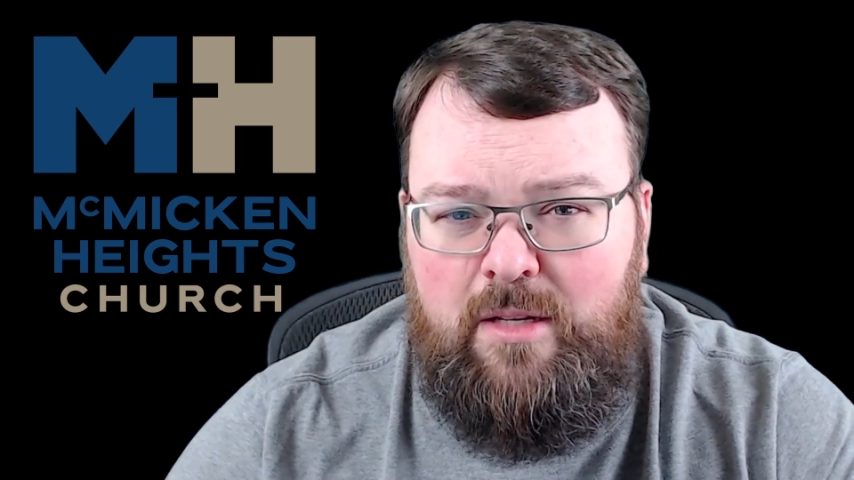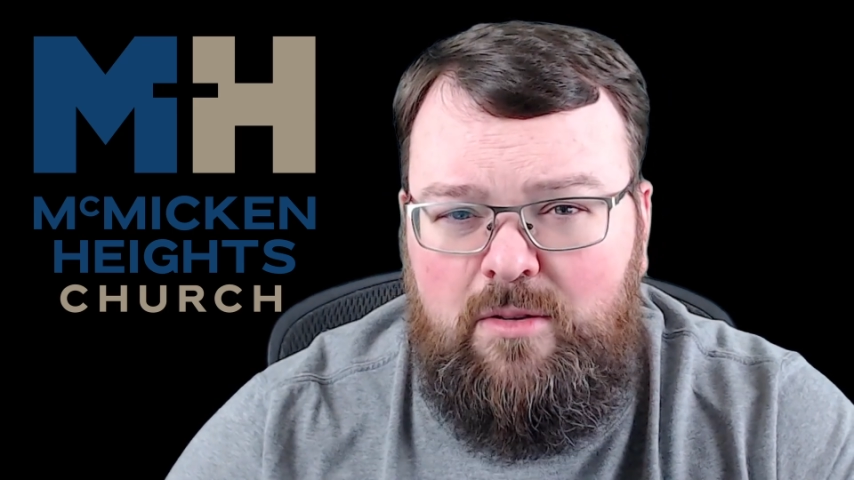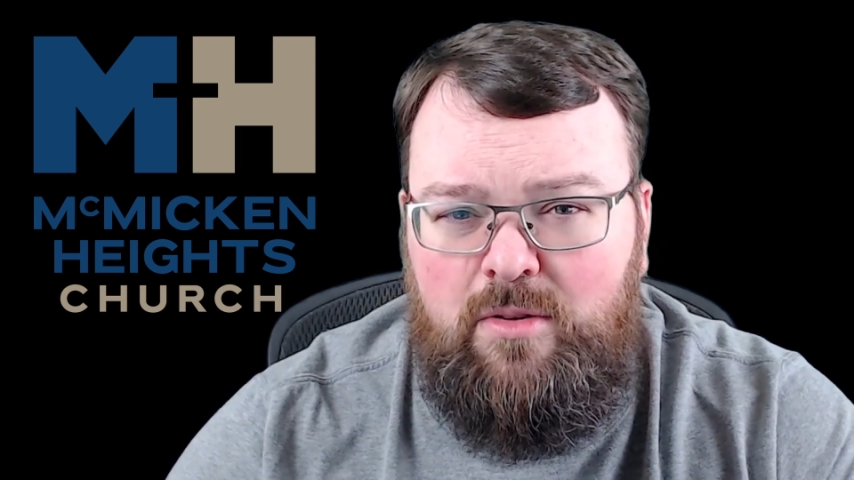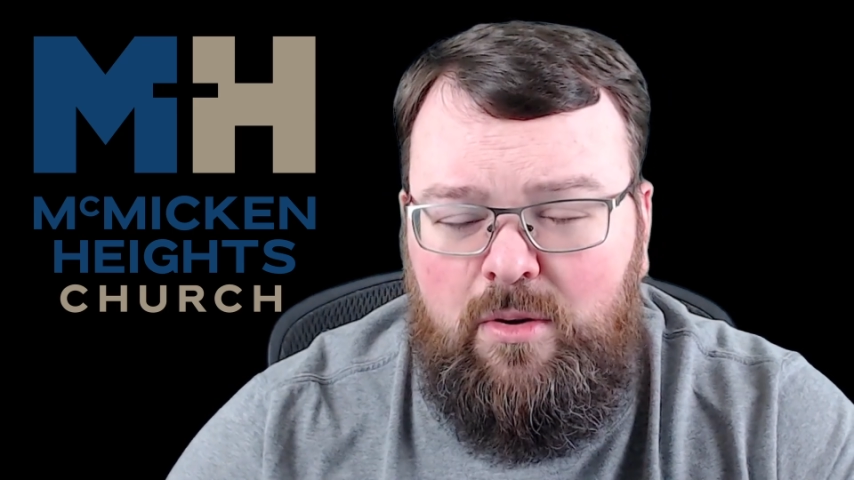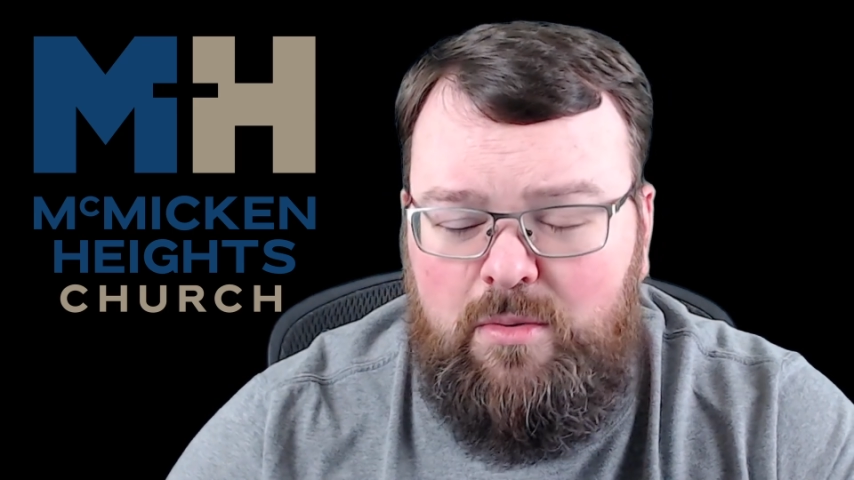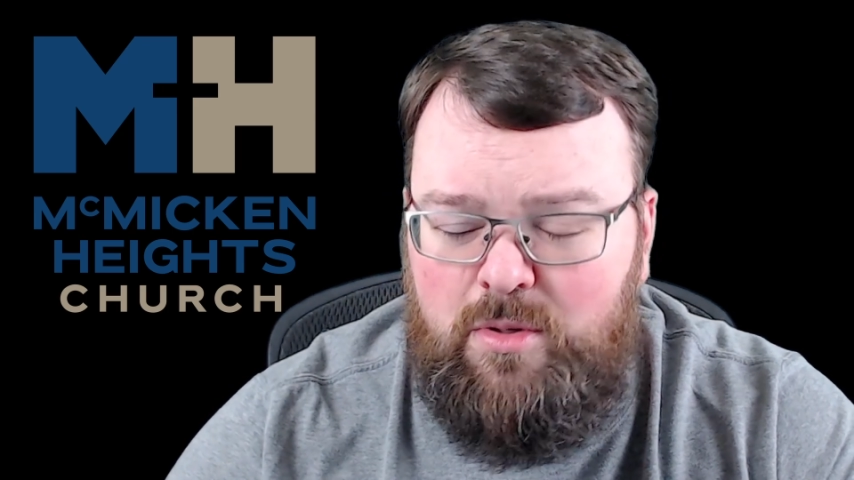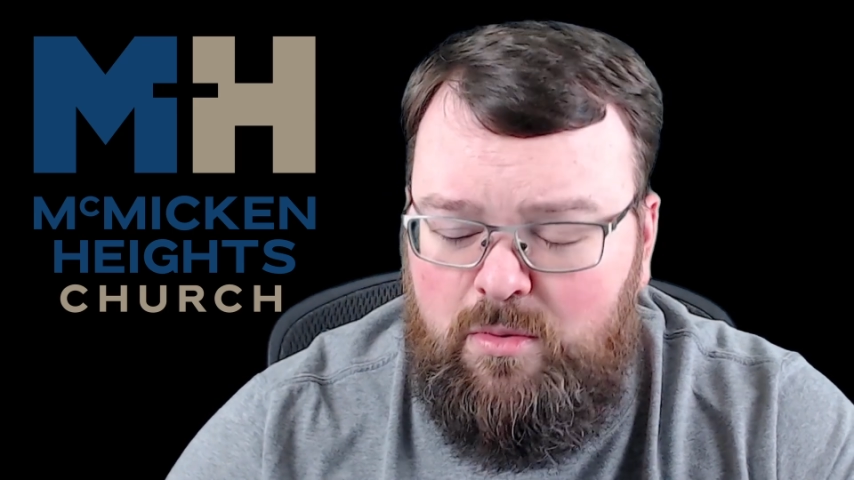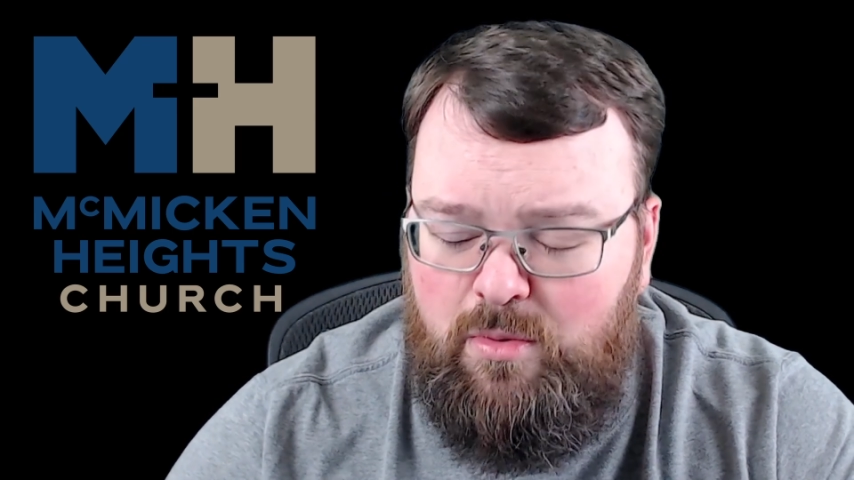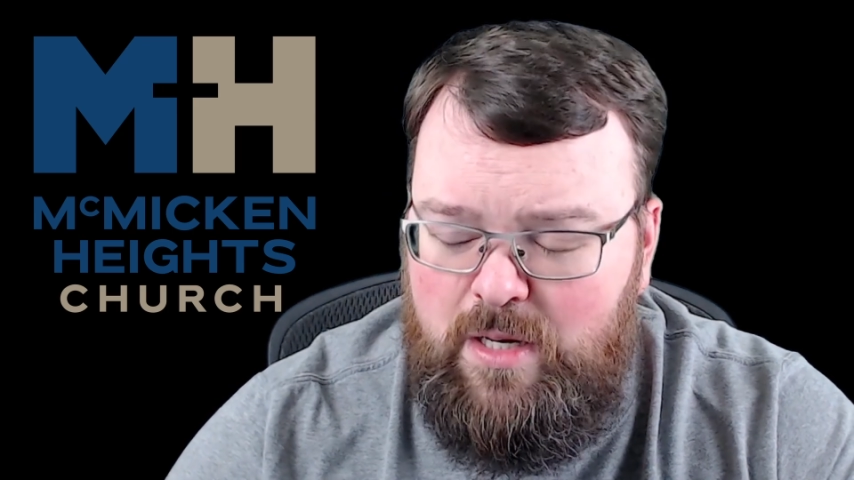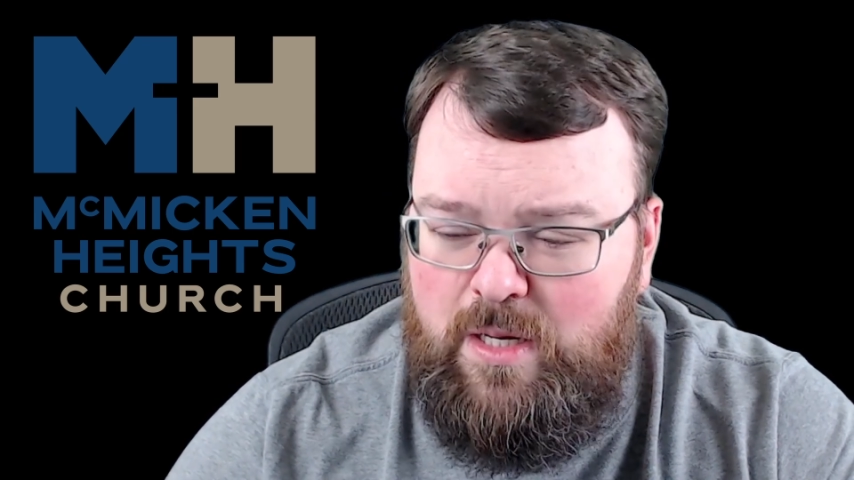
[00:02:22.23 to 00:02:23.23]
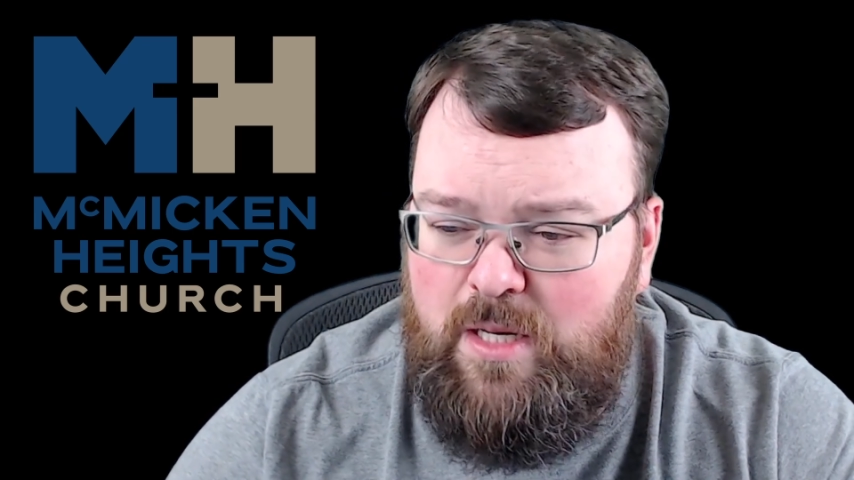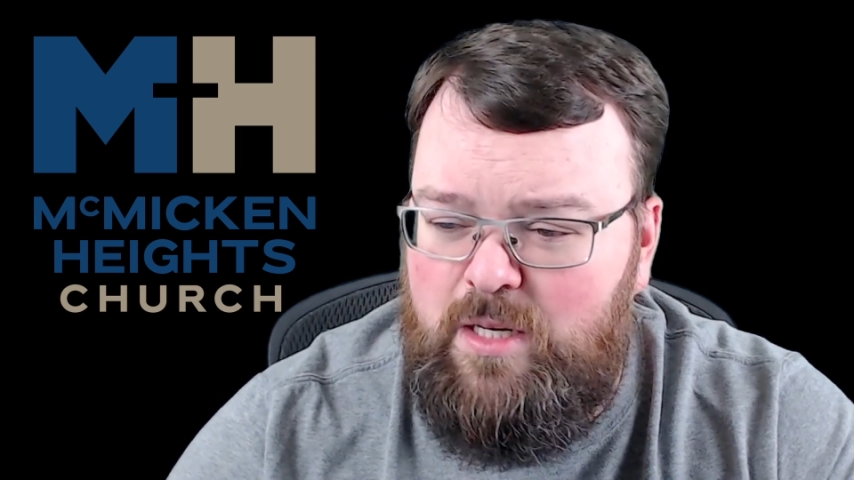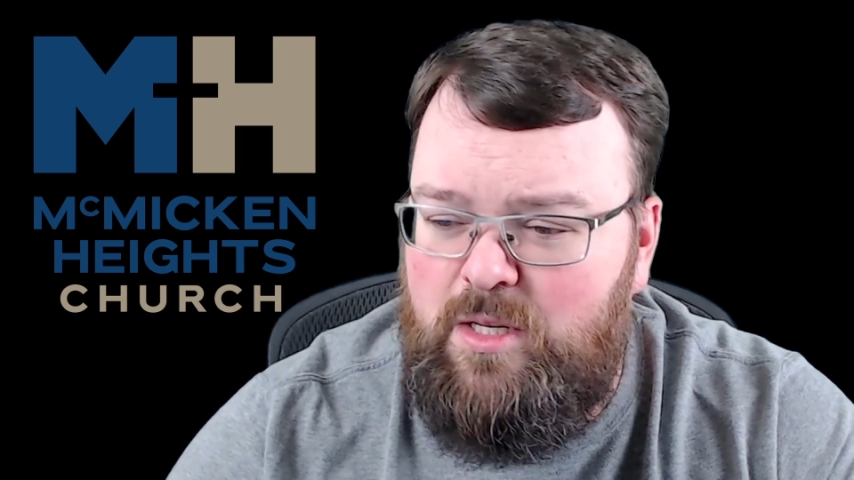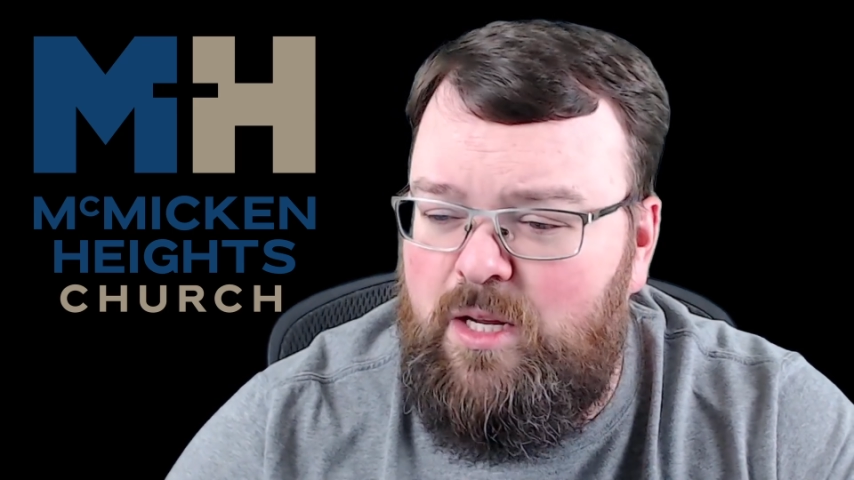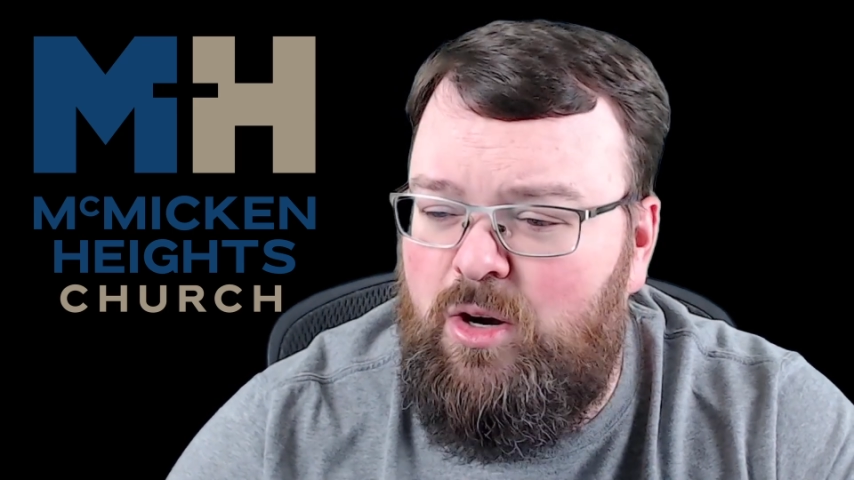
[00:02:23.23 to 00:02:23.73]
And so it was great to get
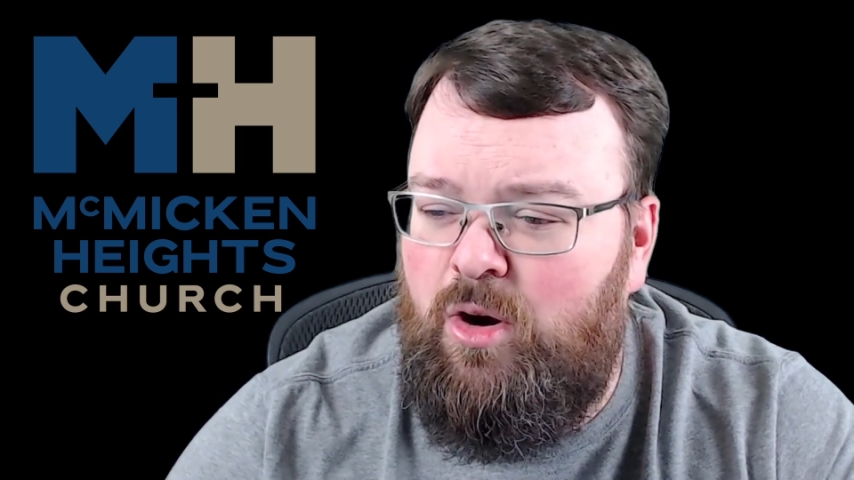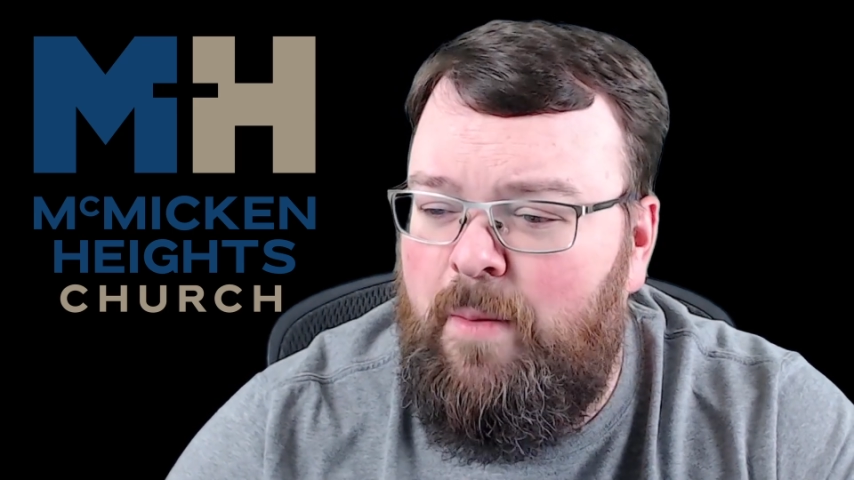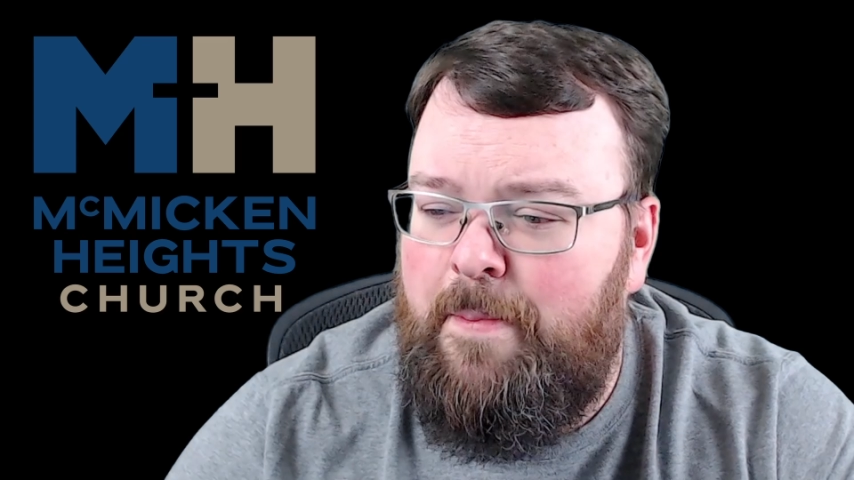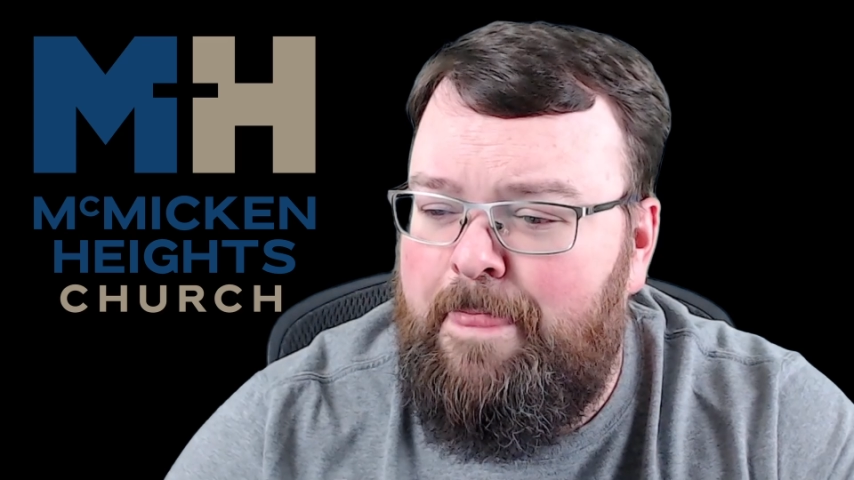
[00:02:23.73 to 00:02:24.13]
to see her.